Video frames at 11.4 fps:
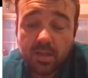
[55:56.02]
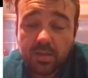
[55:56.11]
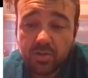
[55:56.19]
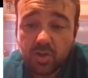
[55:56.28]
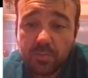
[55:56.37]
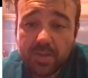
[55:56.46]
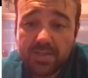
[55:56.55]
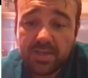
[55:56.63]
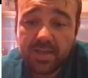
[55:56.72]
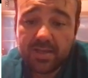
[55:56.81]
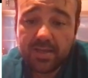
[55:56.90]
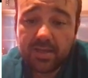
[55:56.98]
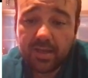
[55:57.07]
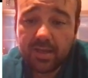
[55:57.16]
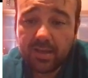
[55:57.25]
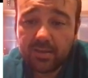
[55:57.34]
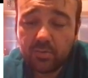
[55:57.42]
So basically,
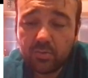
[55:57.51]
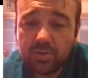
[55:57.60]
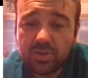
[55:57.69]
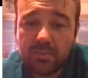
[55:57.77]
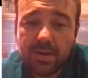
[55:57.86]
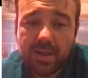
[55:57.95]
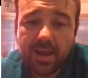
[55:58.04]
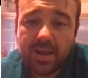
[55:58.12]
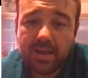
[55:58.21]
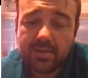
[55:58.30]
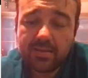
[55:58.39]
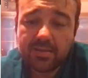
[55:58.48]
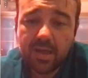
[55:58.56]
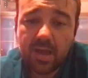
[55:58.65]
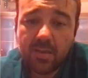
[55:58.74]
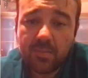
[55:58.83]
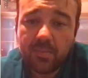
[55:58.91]
and to summarize
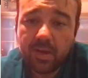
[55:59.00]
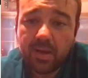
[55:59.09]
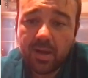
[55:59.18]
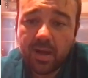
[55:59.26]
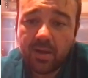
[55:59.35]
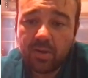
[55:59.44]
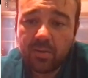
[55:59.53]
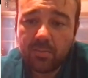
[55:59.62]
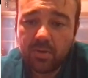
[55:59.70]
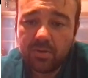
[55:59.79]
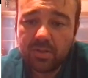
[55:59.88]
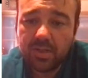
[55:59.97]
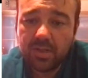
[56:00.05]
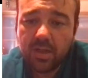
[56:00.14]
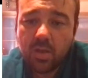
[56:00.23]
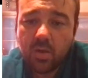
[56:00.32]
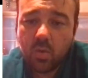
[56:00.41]
our
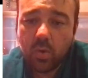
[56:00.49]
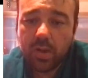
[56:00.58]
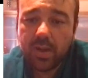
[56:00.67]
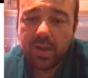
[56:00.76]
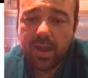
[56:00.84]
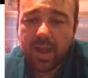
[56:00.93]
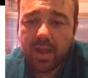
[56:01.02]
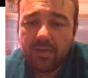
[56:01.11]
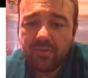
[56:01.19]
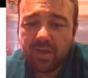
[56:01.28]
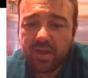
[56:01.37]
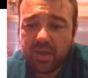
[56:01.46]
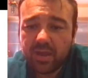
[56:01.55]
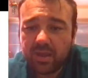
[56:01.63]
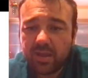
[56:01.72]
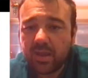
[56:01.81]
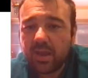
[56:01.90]
model, we have
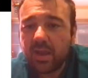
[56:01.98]
a